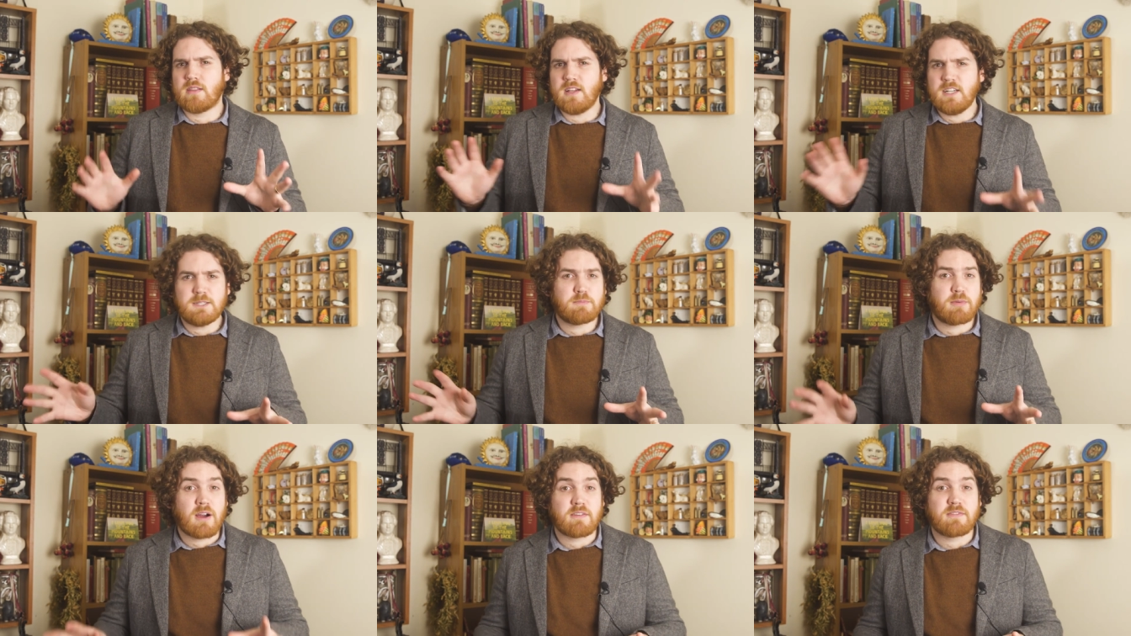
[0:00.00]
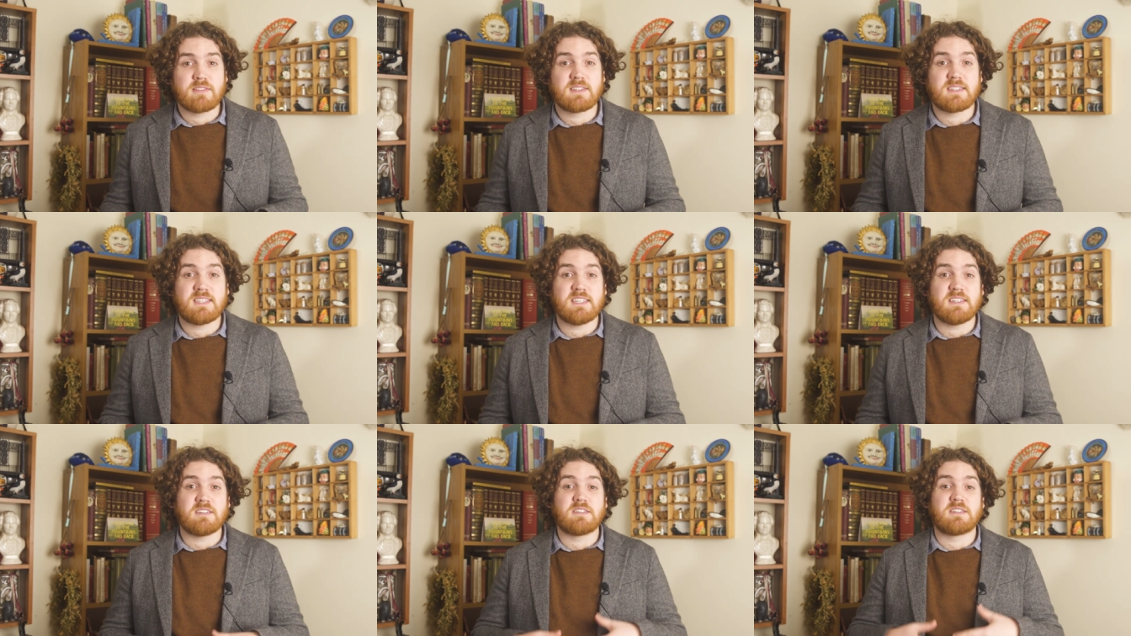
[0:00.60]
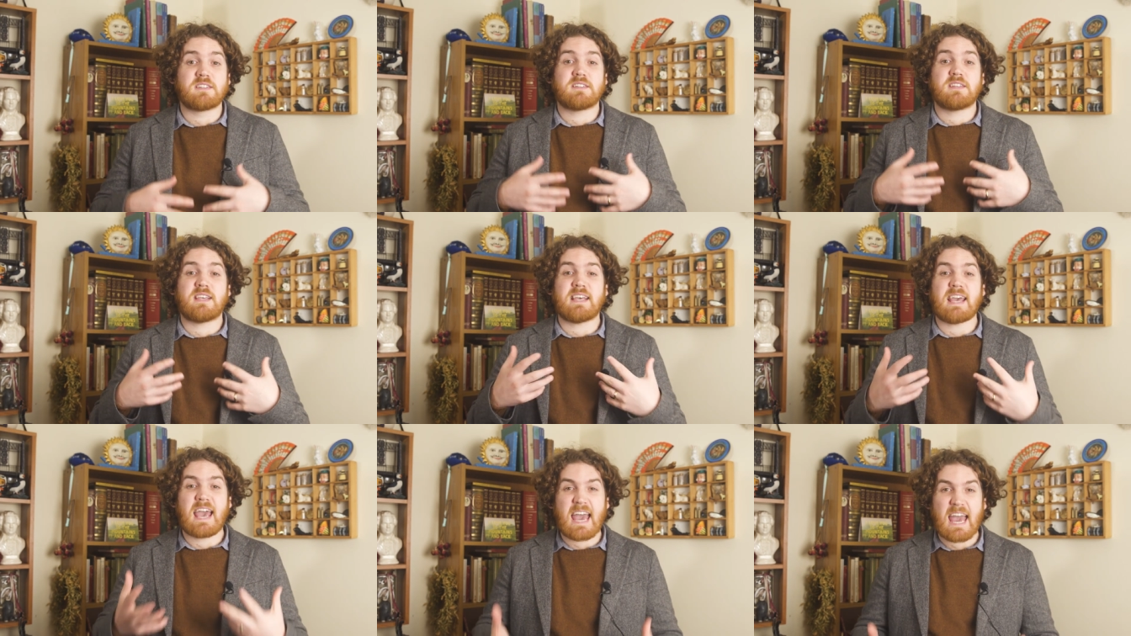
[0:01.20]
these preference deals
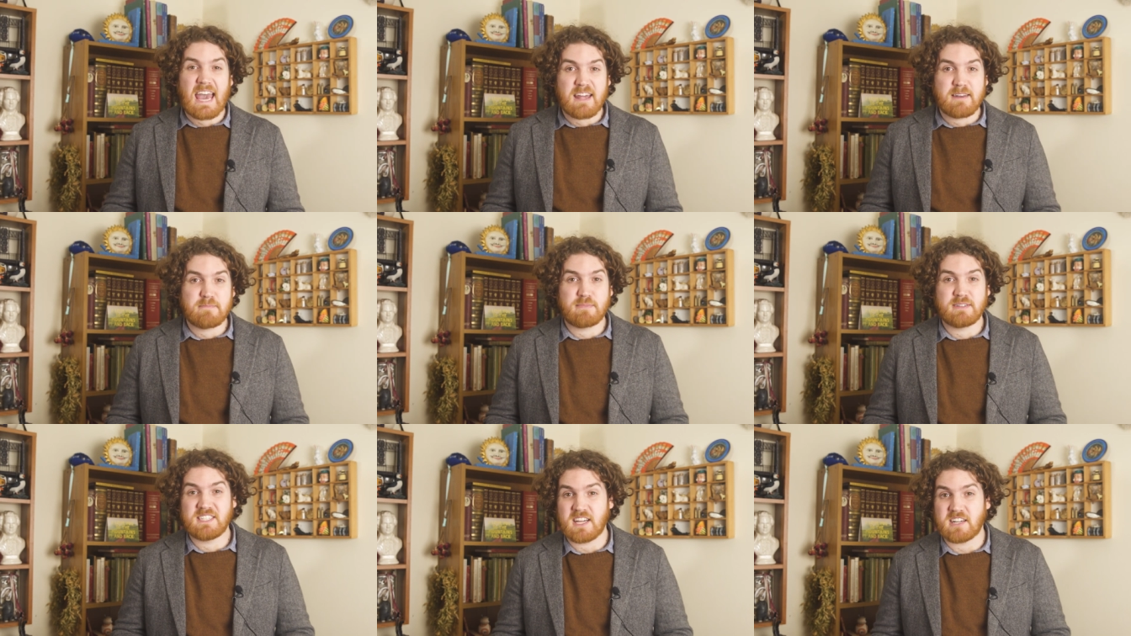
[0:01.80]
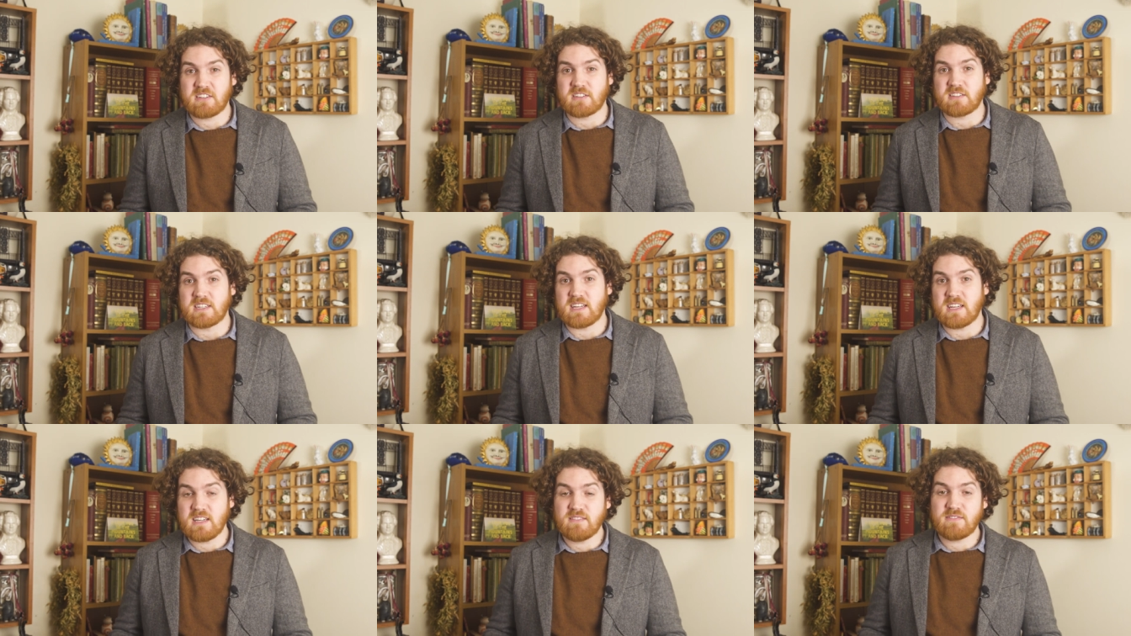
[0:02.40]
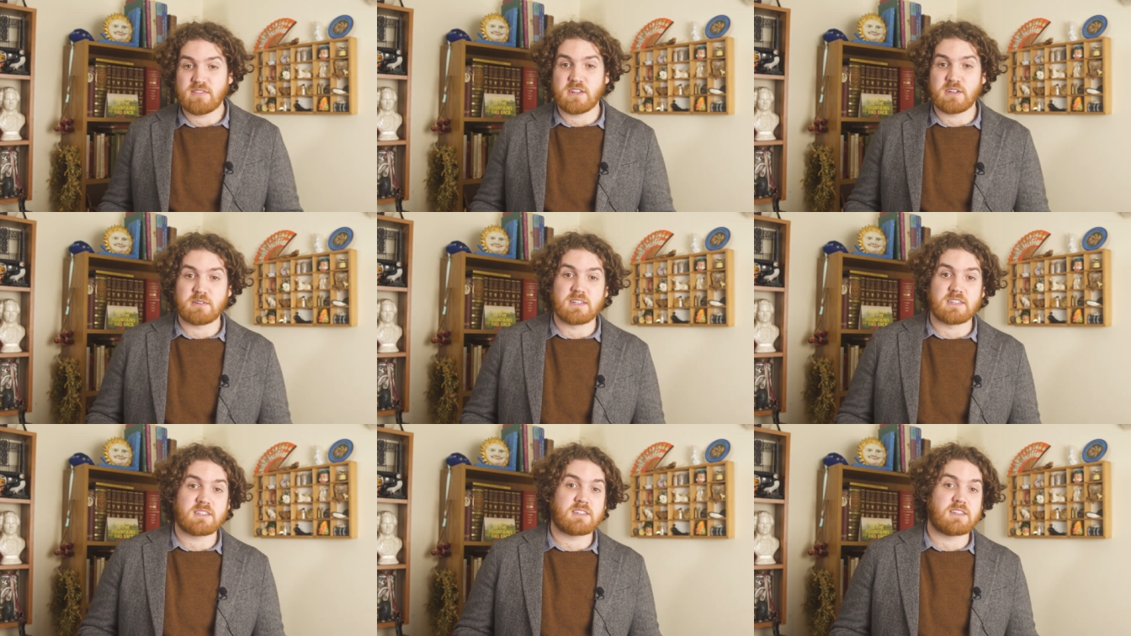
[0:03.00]
can potentially
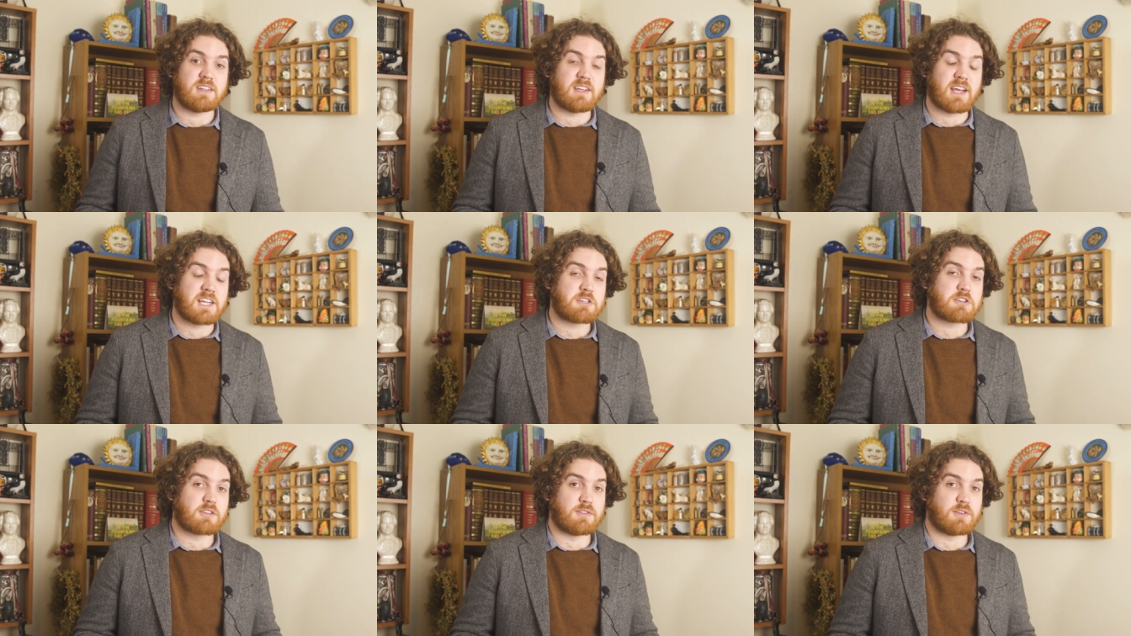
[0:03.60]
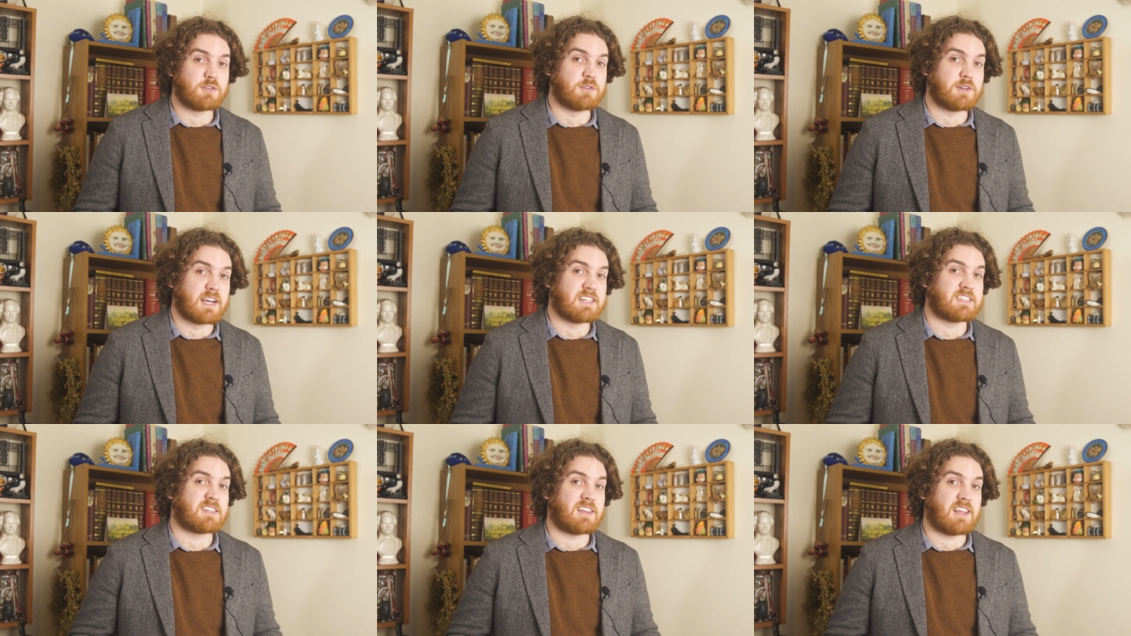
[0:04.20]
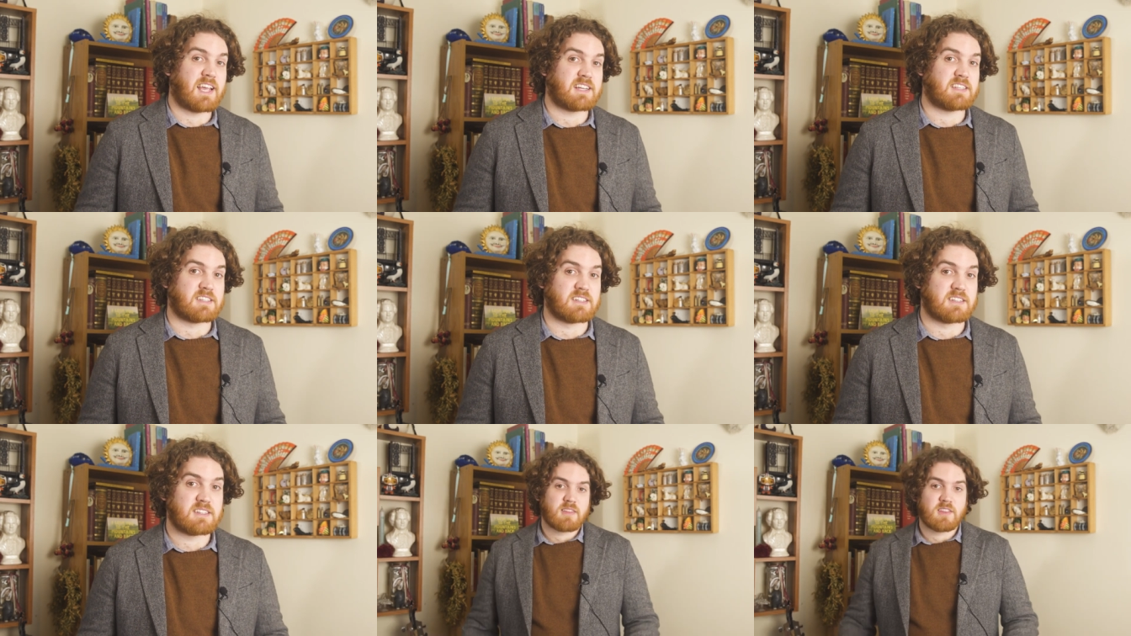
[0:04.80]
influence the nature of who gets
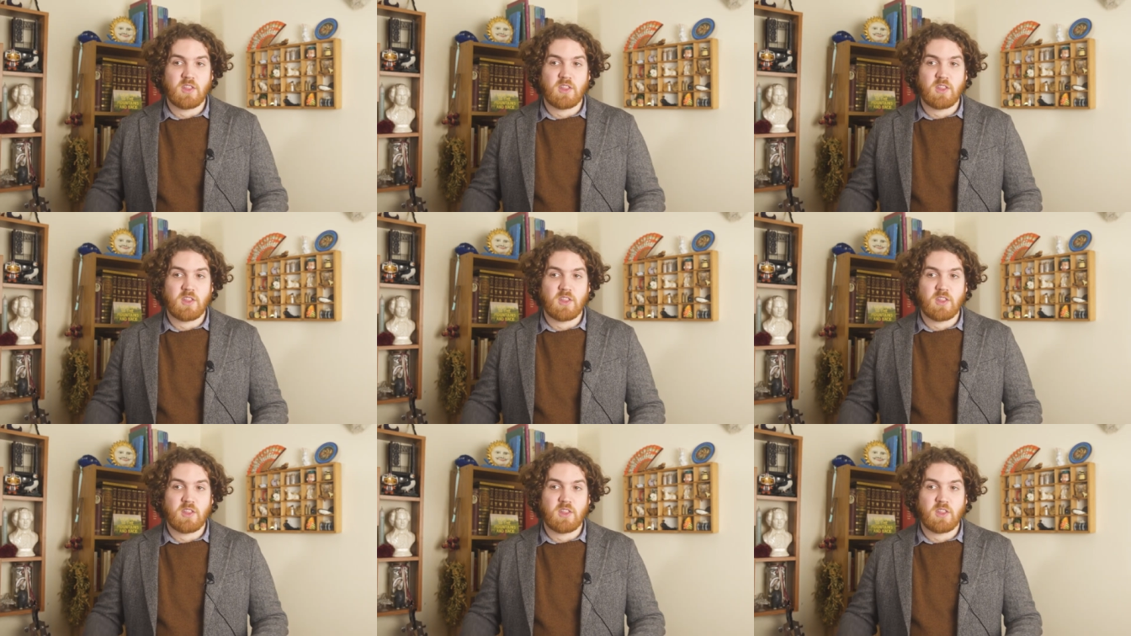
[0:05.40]
elected.